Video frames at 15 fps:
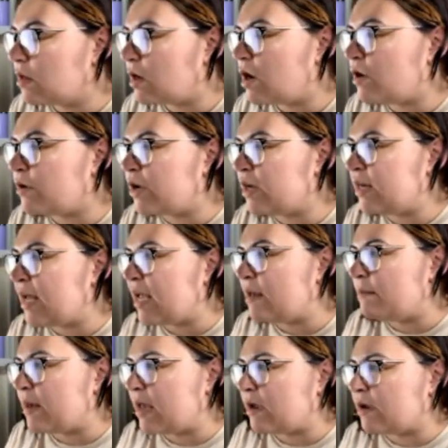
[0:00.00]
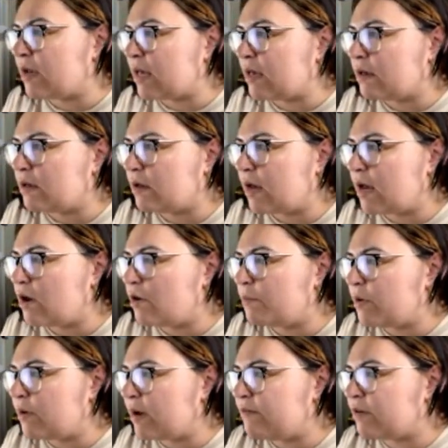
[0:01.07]
Oh, good night, Mary. I hope
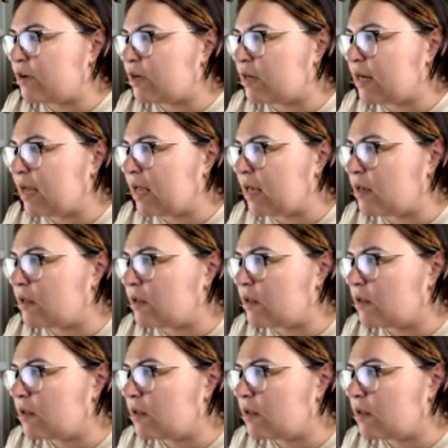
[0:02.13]
you have a good night.